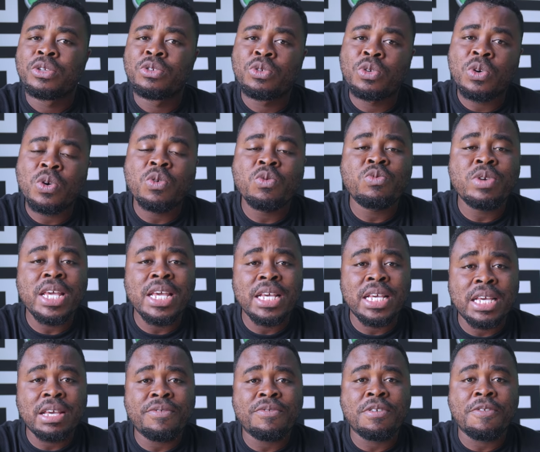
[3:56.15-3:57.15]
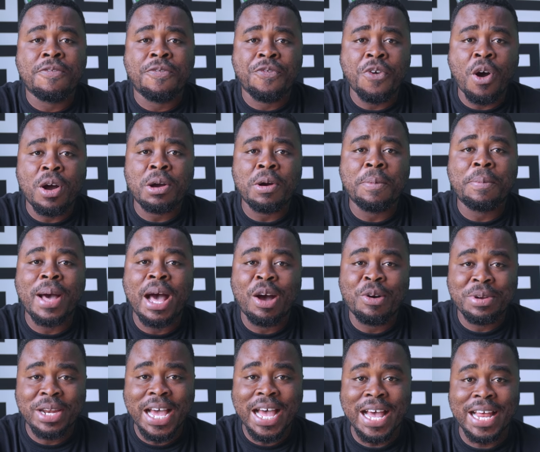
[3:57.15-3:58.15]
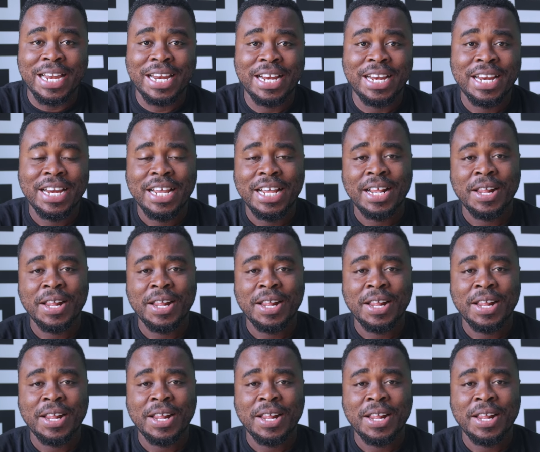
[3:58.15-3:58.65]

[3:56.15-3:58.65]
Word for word: Do we give a fuck about that?